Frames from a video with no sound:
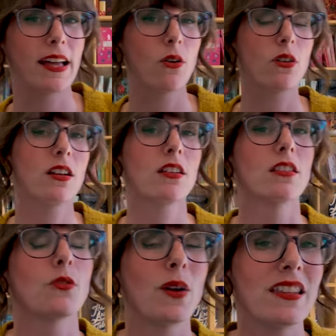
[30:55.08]
out
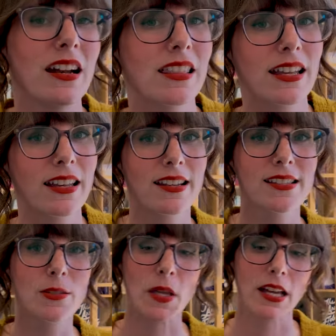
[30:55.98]
the way that I think it
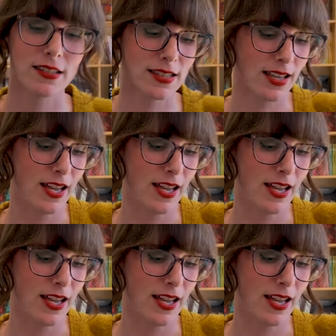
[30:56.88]
is because